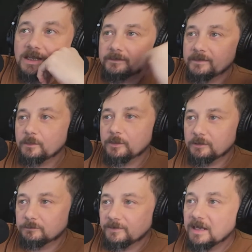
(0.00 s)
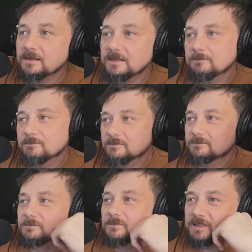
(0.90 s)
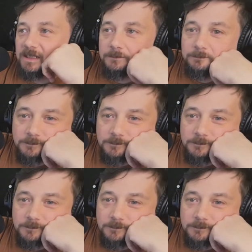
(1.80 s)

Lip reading: There we go. Finally. Yeah.